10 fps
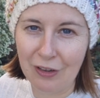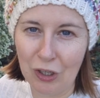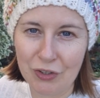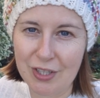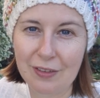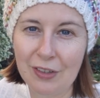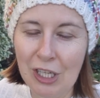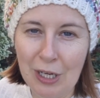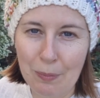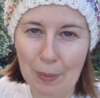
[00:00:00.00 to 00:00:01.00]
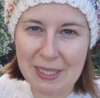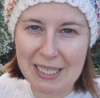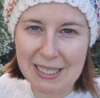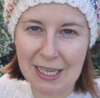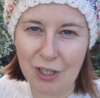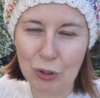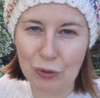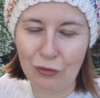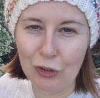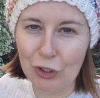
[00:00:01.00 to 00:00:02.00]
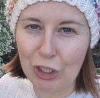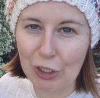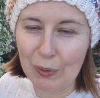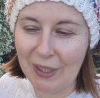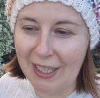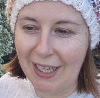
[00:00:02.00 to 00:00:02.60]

lots of properties that are good for you.